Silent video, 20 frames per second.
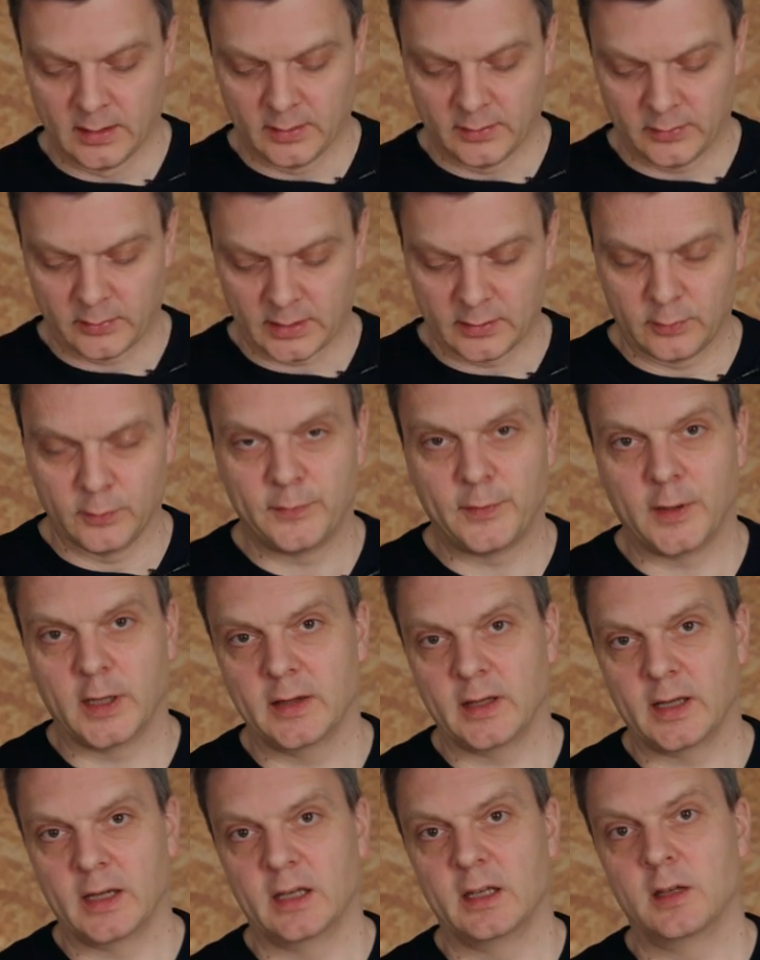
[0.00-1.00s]
So I do
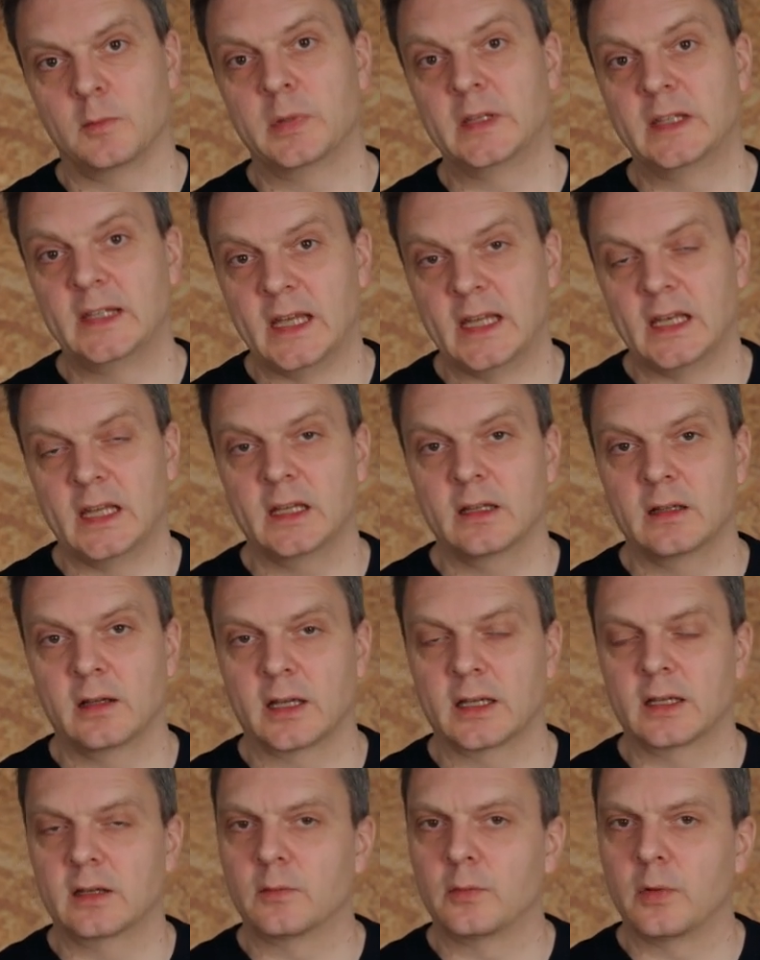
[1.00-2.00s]
find that in the beginning,
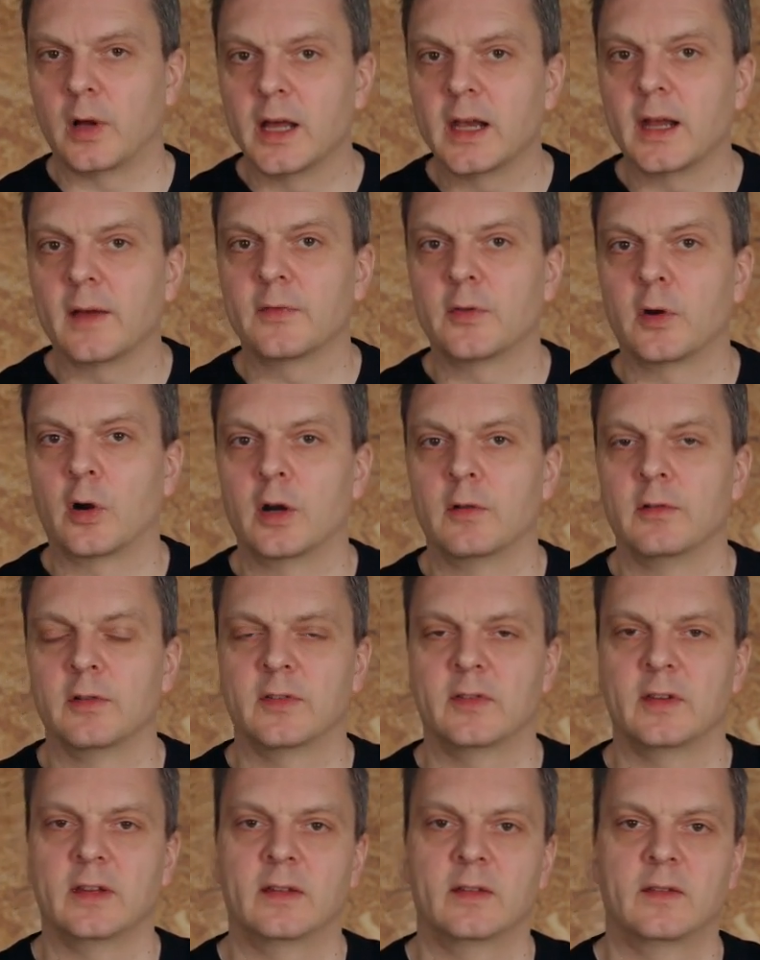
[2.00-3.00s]
like right after
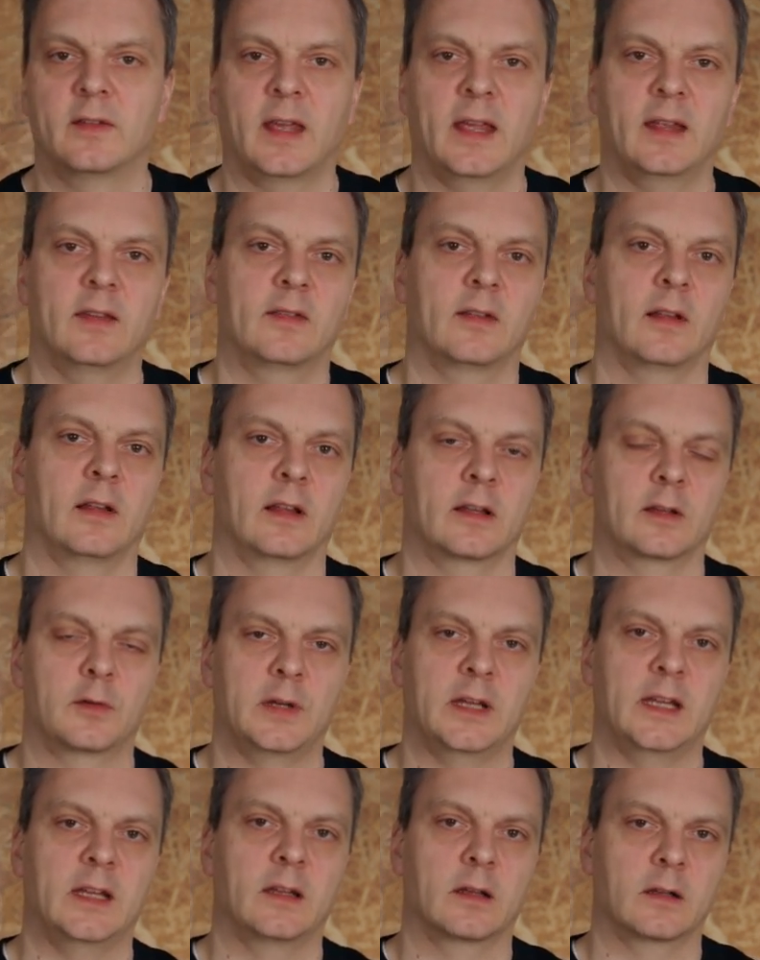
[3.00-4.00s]
harvest, it tastes a little
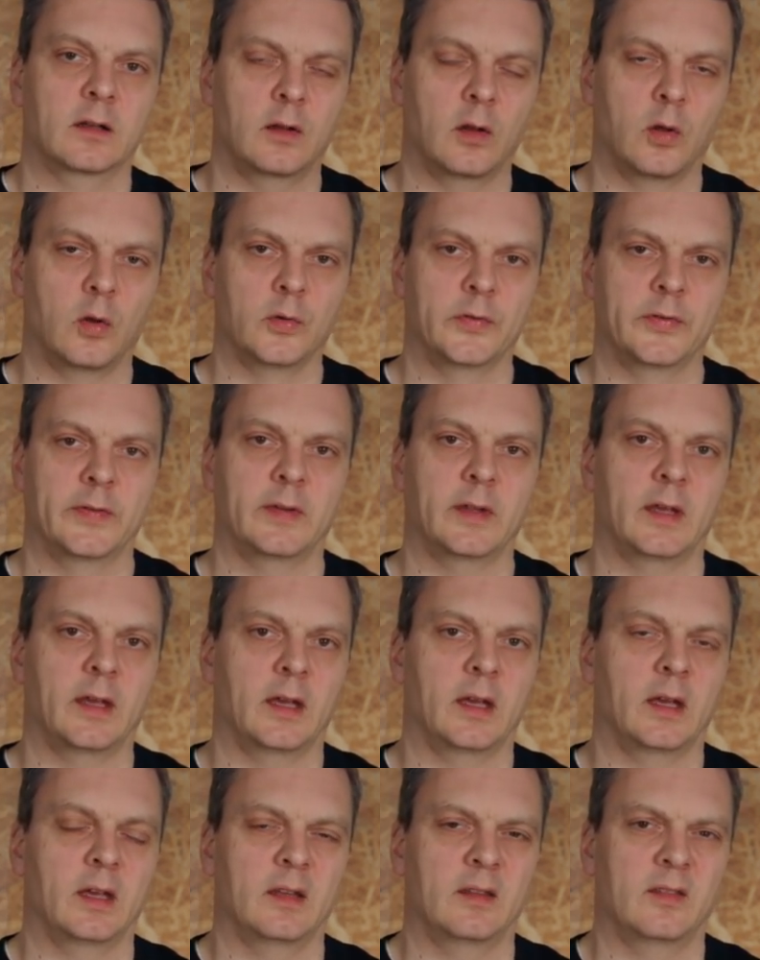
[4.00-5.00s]
green and closed.
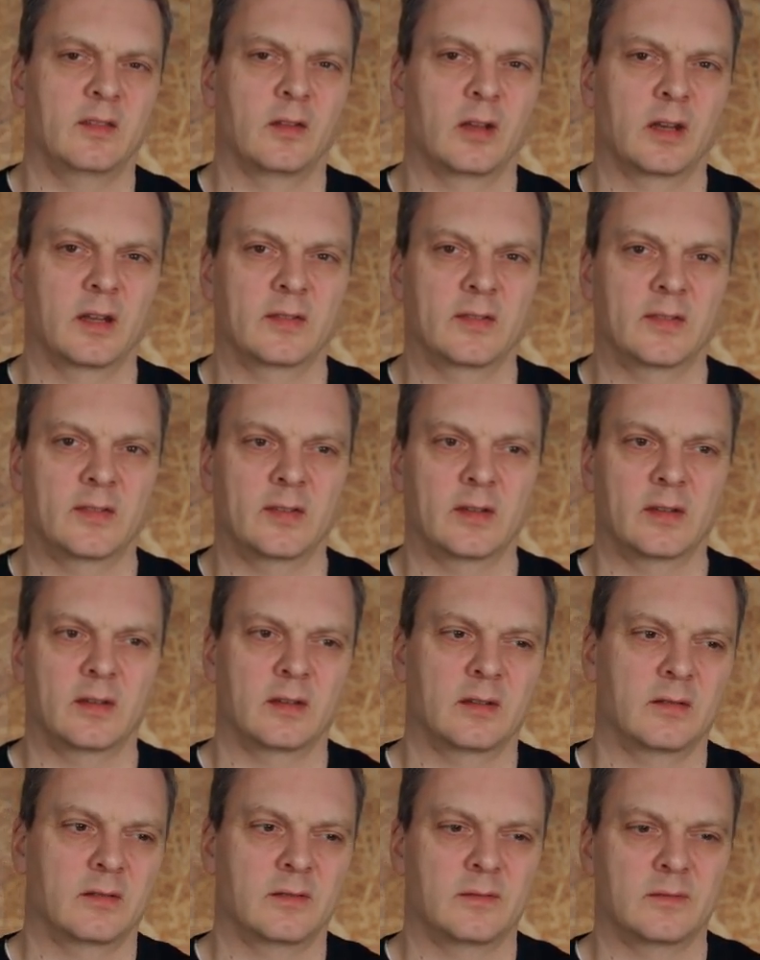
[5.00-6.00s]
It's not as
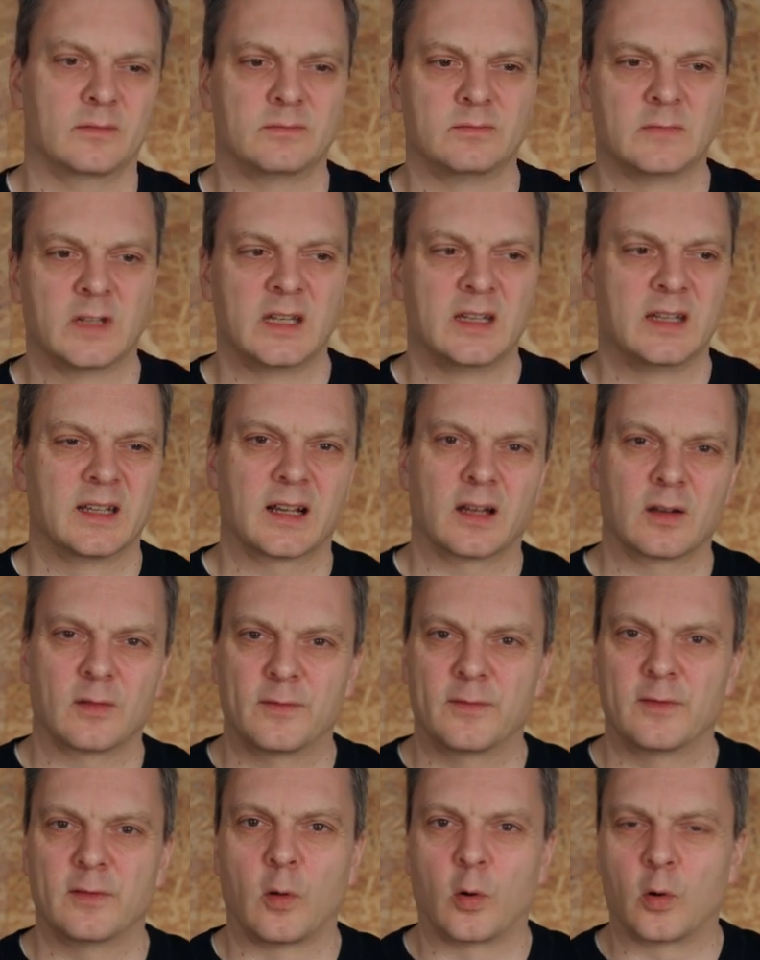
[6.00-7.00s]
kind of
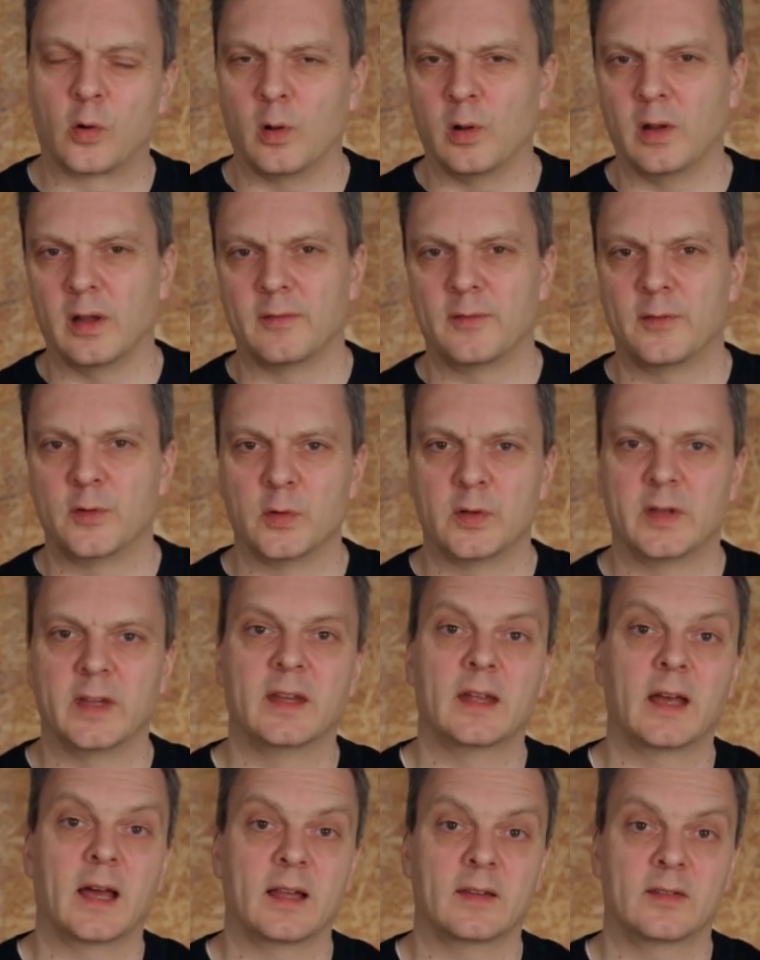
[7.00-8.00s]
floral and
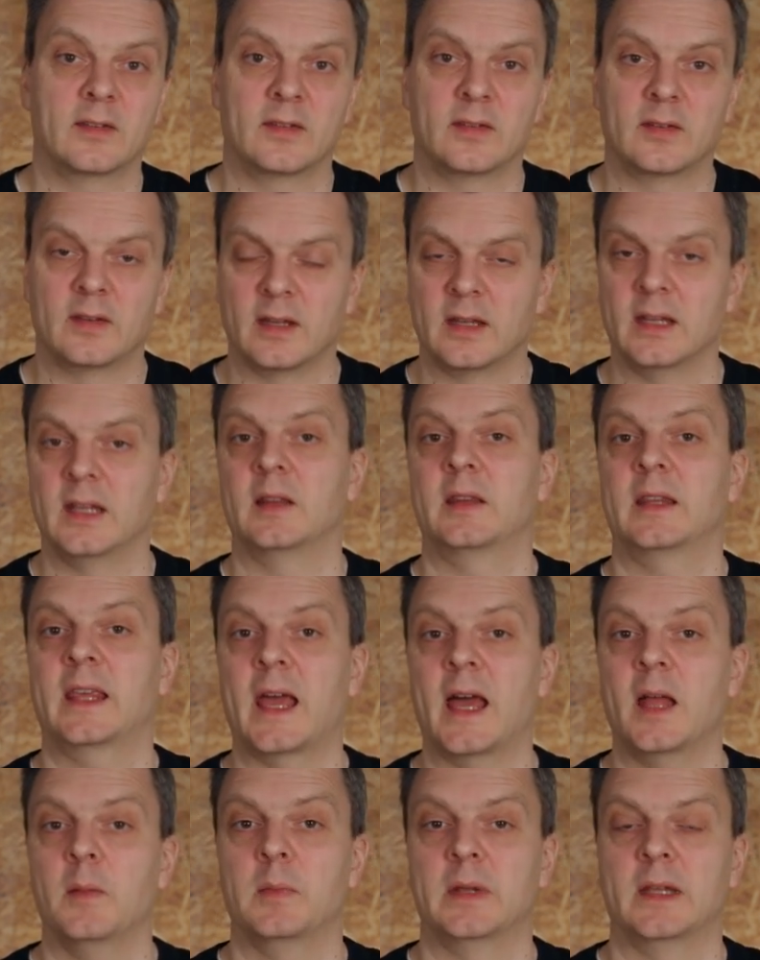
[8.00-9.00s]
fruity as it
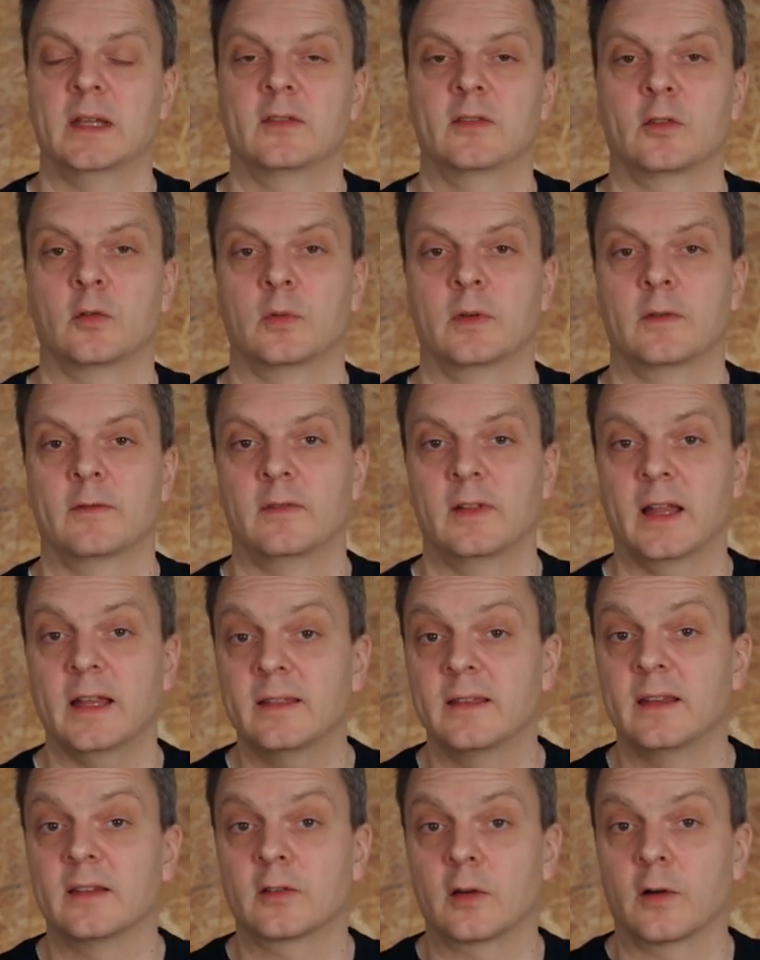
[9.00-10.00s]
can be. So we've
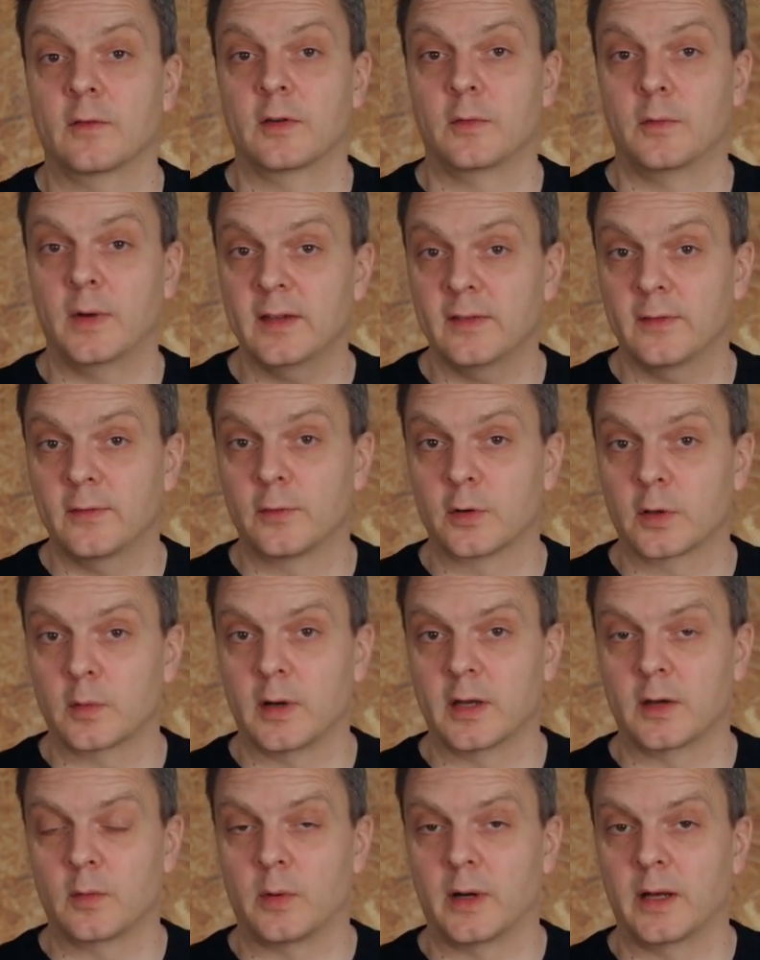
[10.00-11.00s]
let this coffee rest for
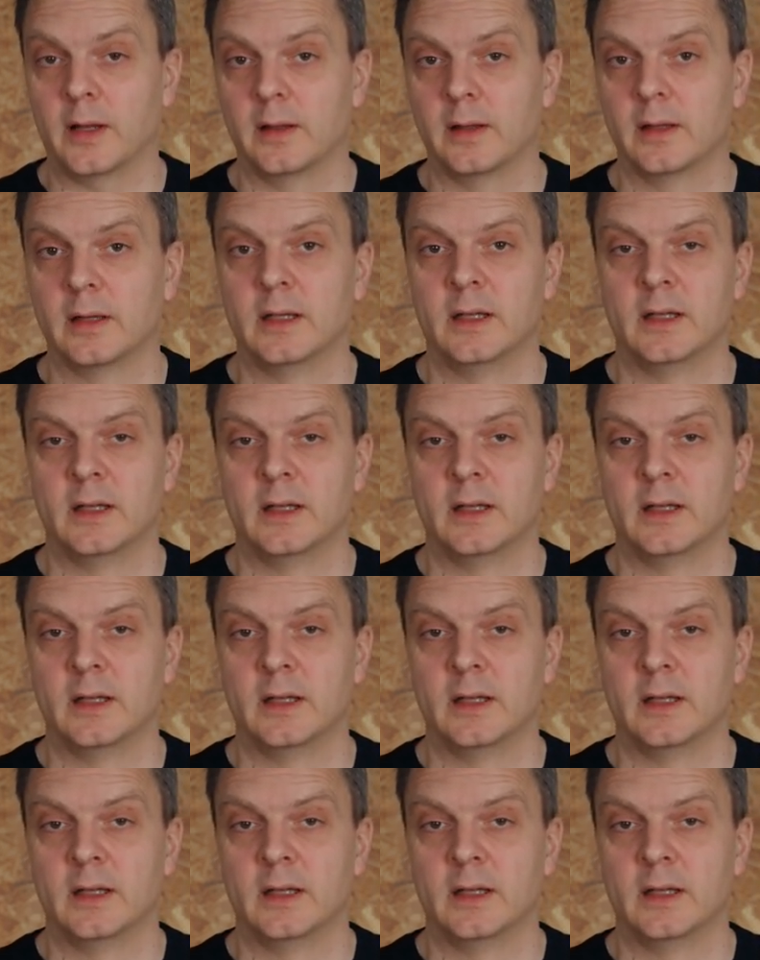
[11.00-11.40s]
quite a while.